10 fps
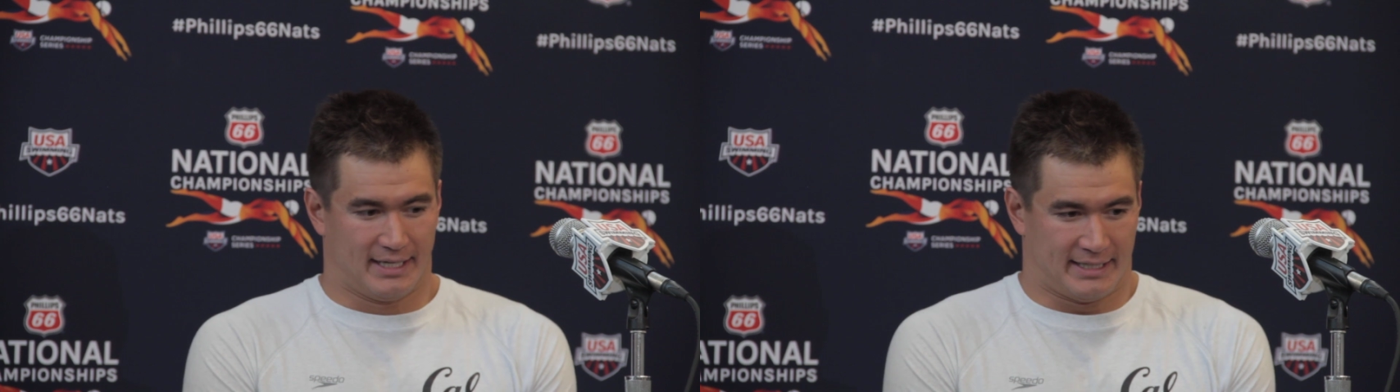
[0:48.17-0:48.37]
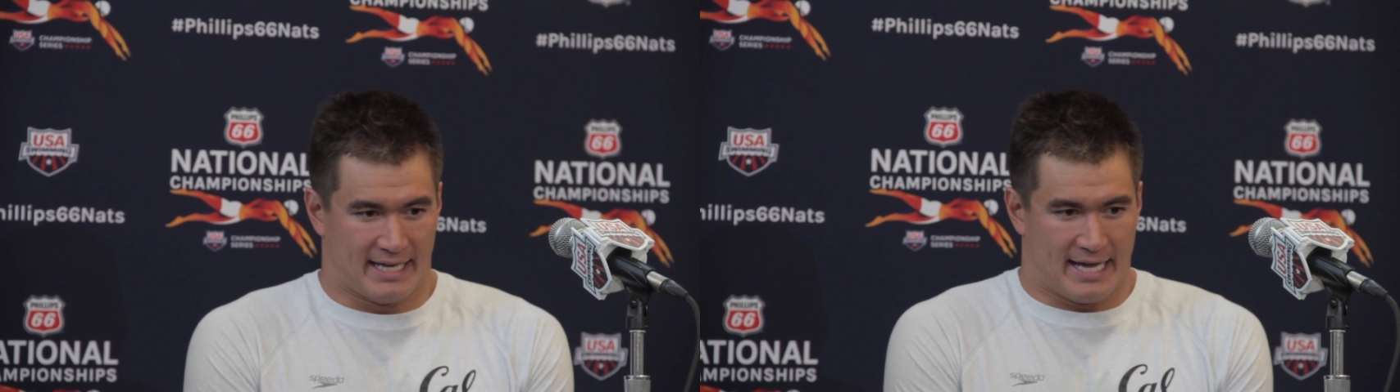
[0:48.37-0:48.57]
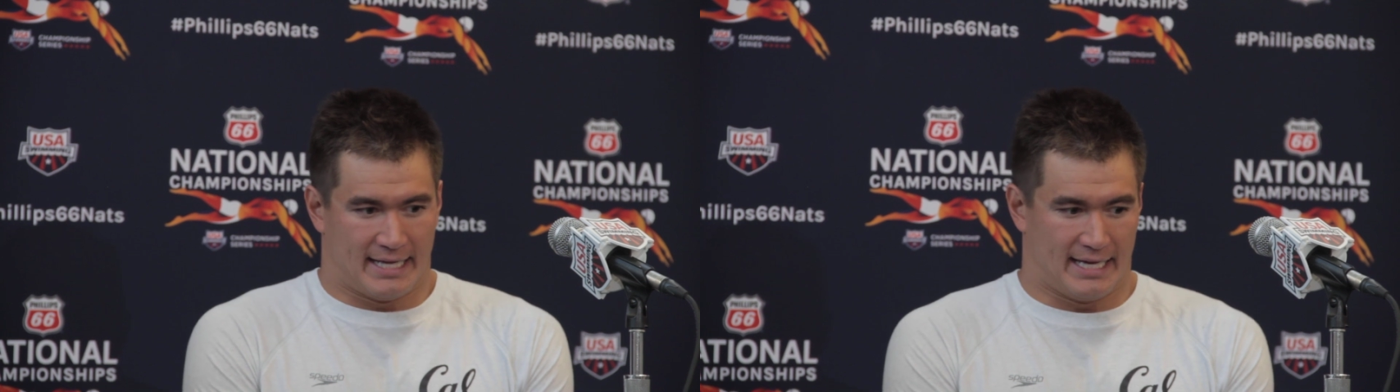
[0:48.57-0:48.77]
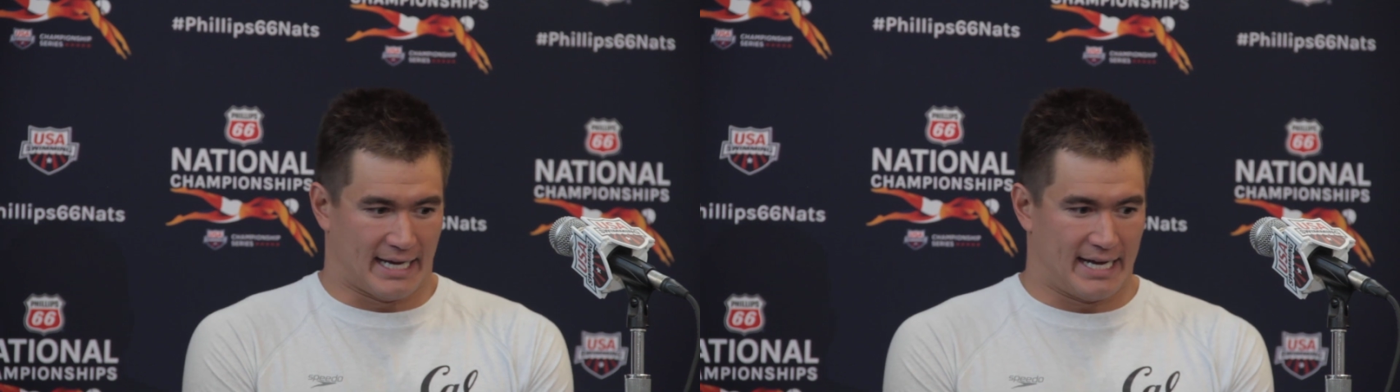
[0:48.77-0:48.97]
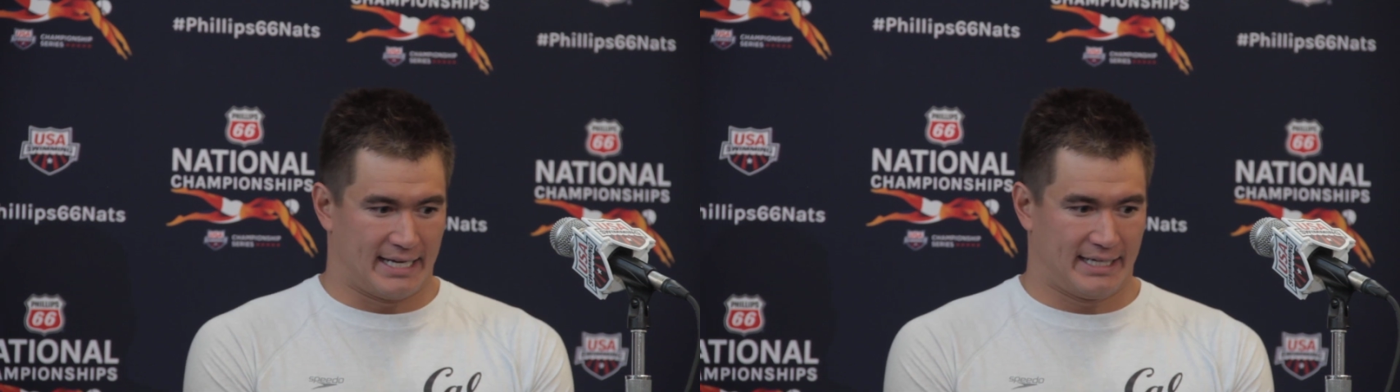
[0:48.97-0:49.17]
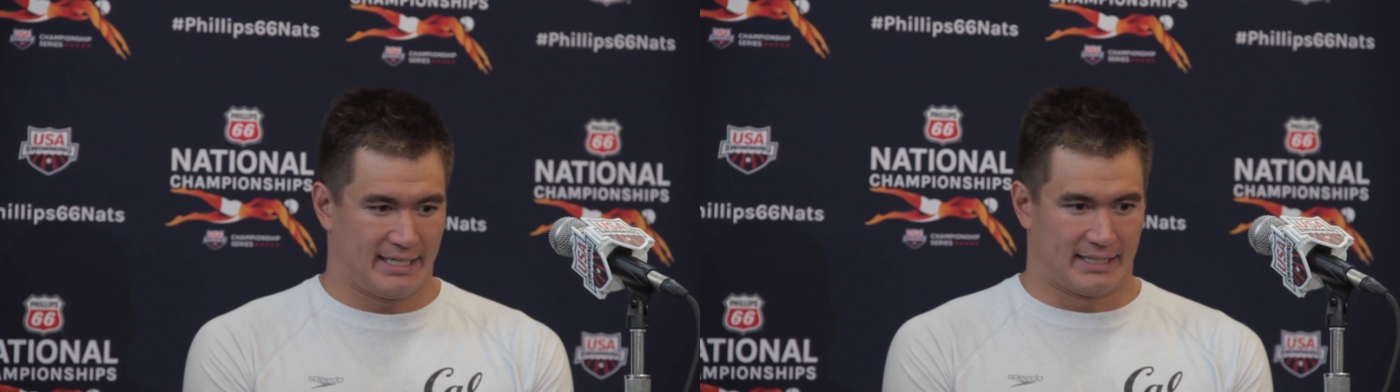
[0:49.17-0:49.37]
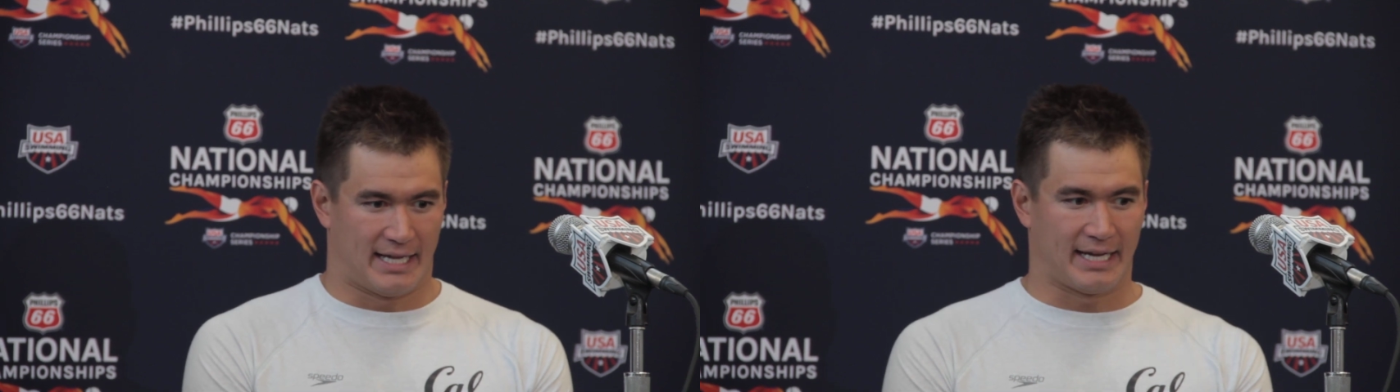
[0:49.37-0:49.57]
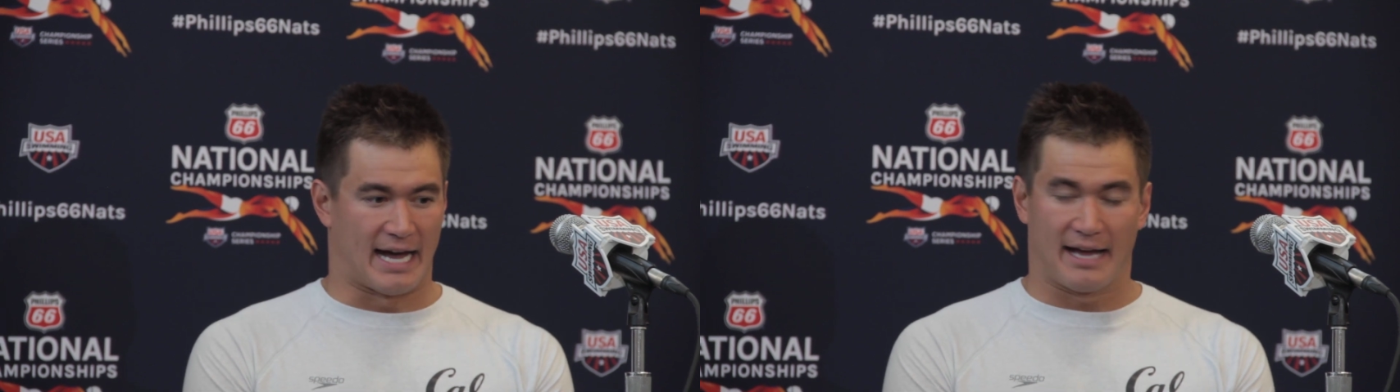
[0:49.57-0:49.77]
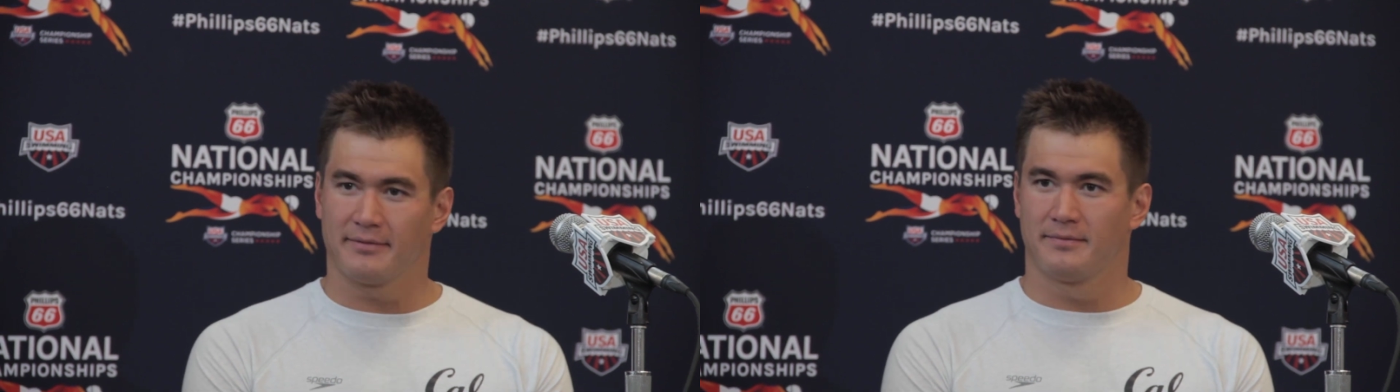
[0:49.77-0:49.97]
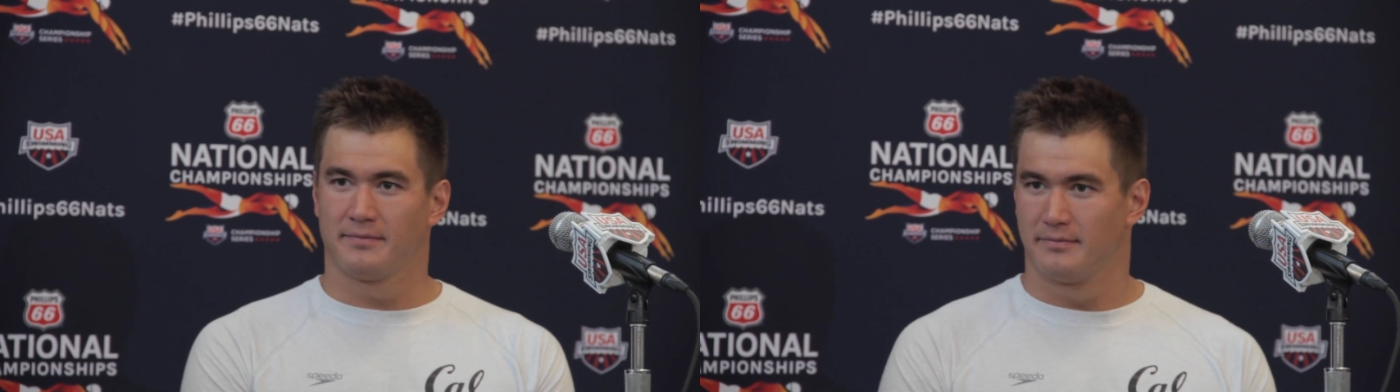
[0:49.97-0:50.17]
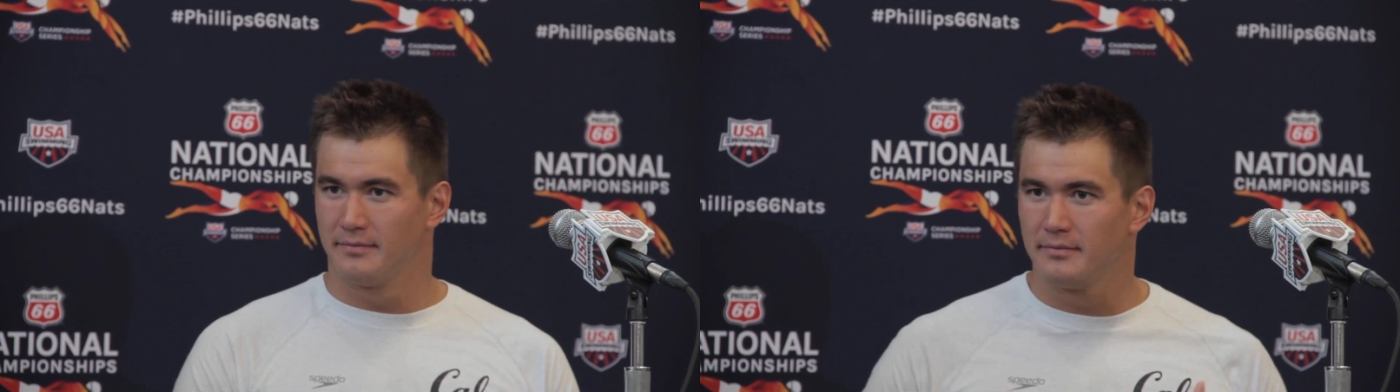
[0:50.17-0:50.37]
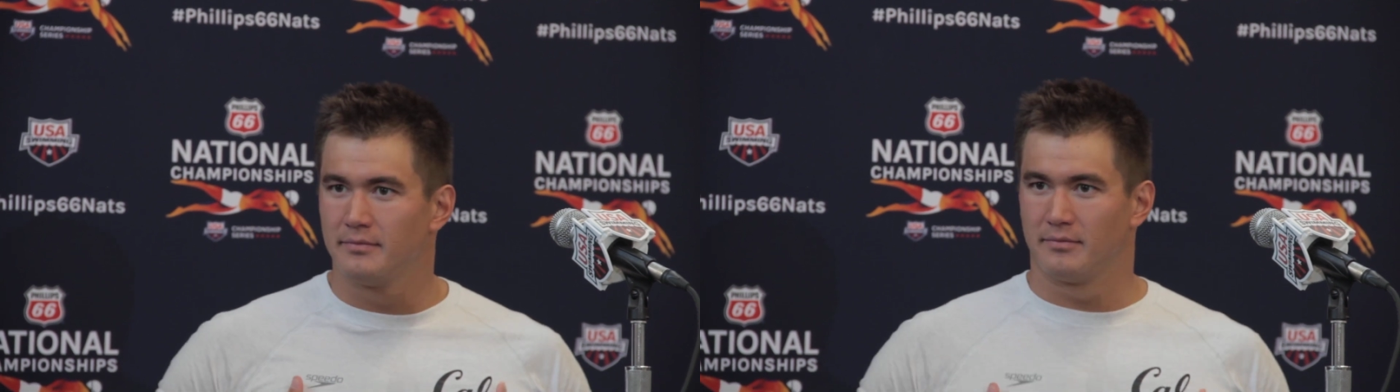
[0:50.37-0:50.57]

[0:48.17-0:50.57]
again, like I, like I